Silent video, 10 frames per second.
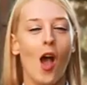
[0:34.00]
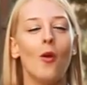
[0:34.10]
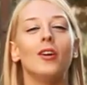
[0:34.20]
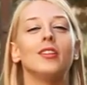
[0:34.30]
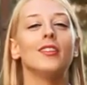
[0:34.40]

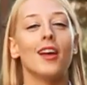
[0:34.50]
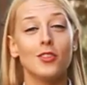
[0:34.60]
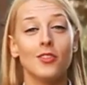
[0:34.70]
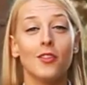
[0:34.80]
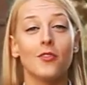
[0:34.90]
While the
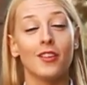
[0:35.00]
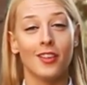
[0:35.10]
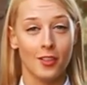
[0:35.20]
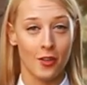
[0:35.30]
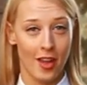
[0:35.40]
national
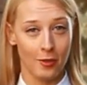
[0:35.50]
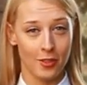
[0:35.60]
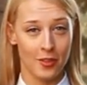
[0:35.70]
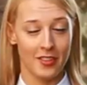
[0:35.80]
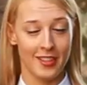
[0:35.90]
regulatory
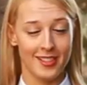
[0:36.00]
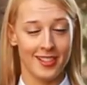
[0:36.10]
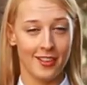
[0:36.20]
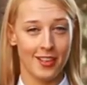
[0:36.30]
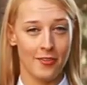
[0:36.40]
authorities
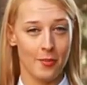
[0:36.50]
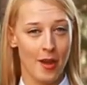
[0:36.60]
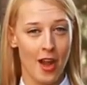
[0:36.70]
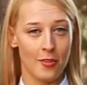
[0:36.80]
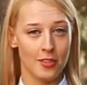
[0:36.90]
are given
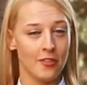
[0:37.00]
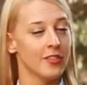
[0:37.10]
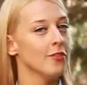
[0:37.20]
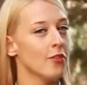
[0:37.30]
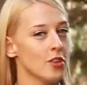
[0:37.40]
powers of
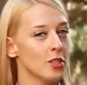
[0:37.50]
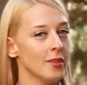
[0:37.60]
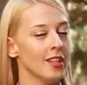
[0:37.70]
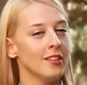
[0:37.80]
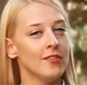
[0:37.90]
enforcement
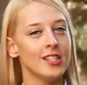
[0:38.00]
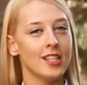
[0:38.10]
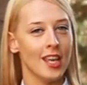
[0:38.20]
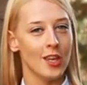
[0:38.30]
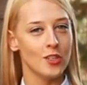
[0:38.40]
and
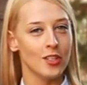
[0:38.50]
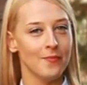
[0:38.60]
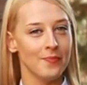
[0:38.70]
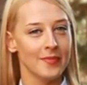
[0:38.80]
investigation,